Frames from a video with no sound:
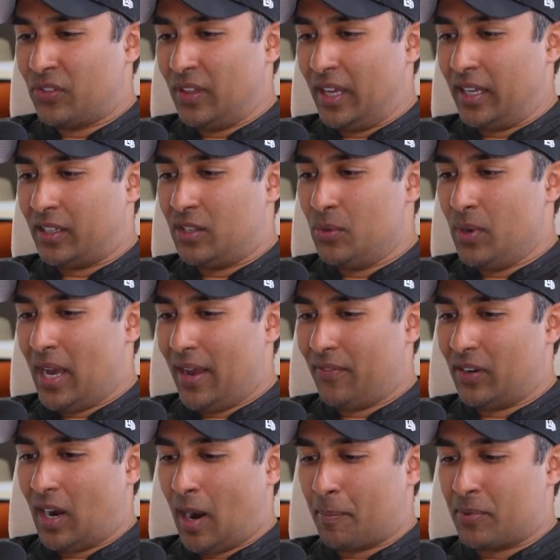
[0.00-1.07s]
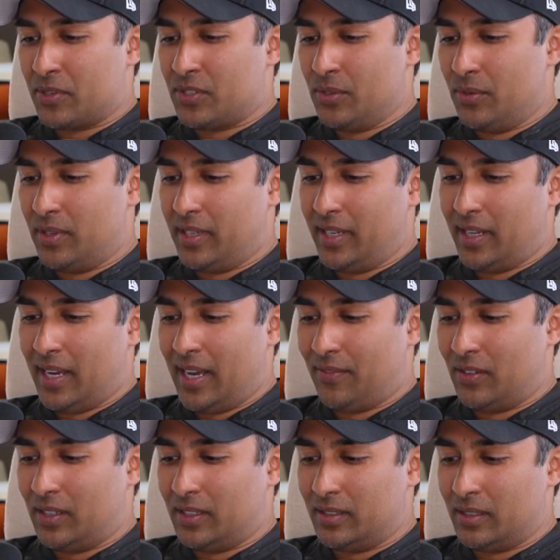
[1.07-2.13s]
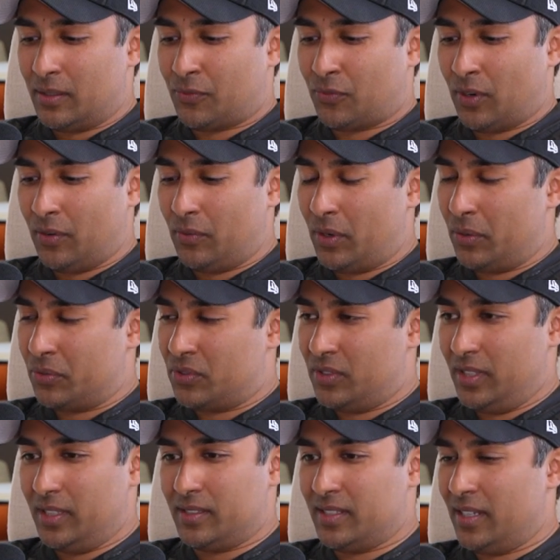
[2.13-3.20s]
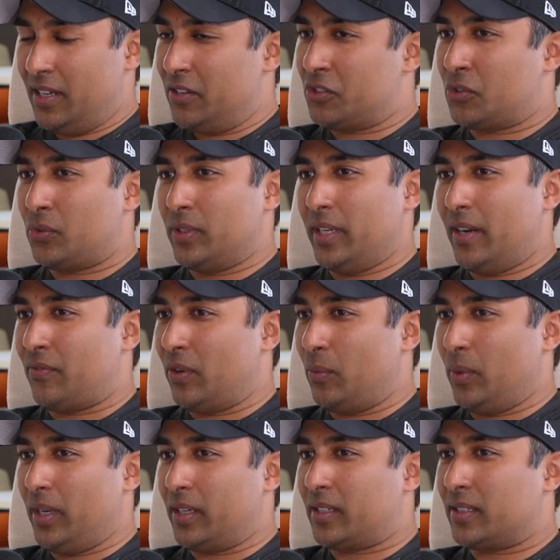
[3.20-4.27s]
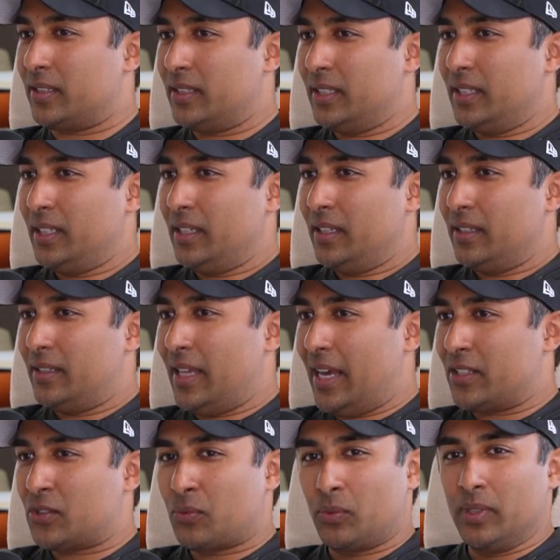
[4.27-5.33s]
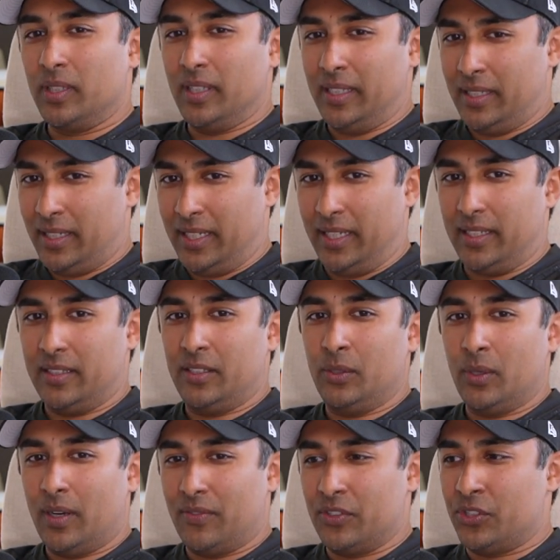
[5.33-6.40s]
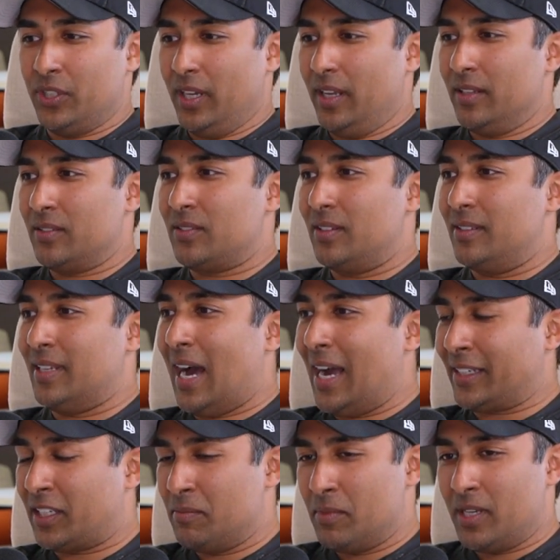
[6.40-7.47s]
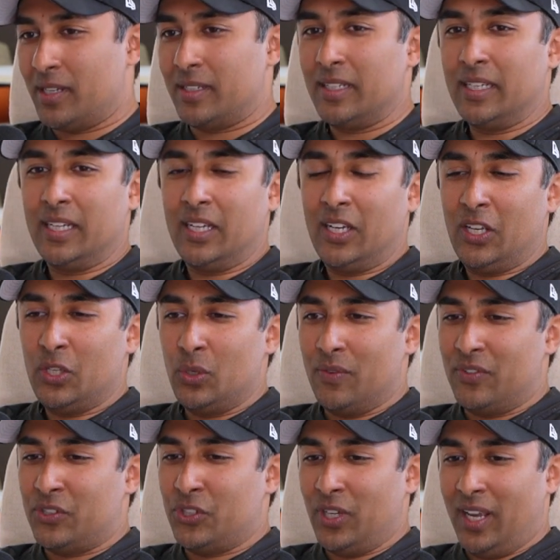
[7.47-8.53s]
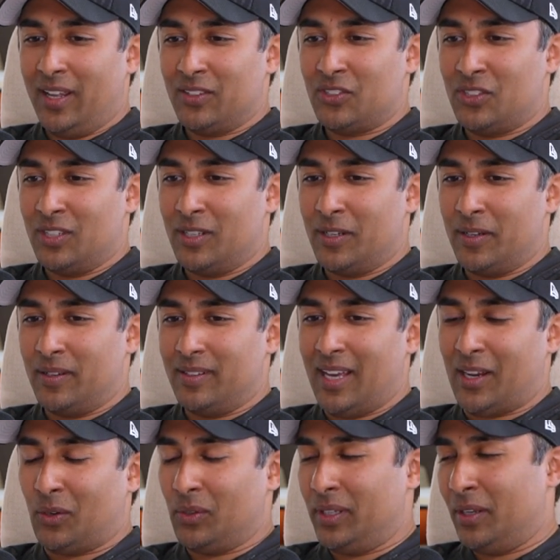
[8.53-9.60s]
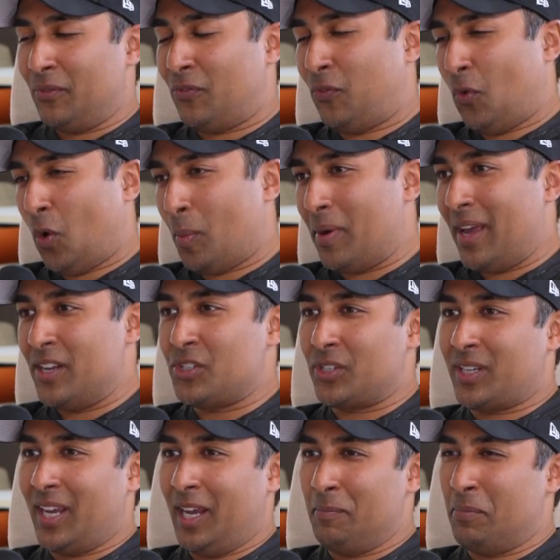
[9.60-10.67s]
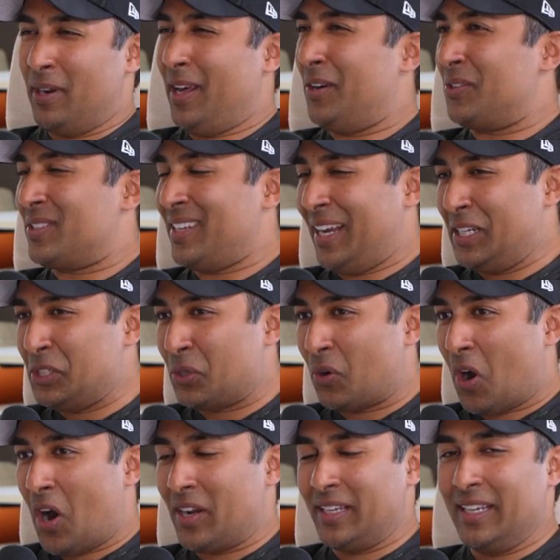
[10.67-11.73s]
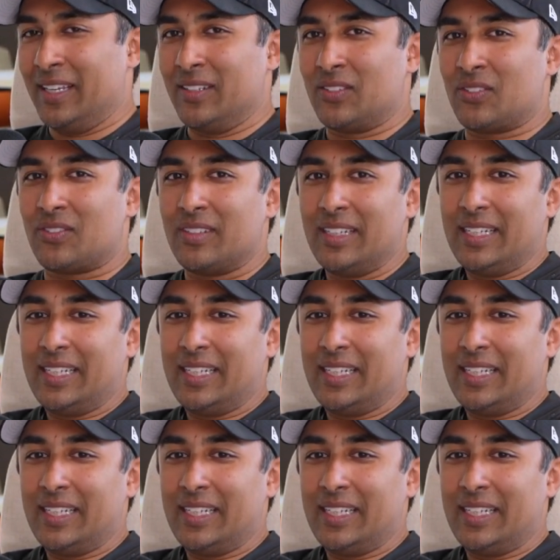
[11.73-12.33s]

think you have an opportunity to have a front row seat to history every week. That's really neat. You have a chance to document. You have a chance to not only inform and educate, but entertain your audience,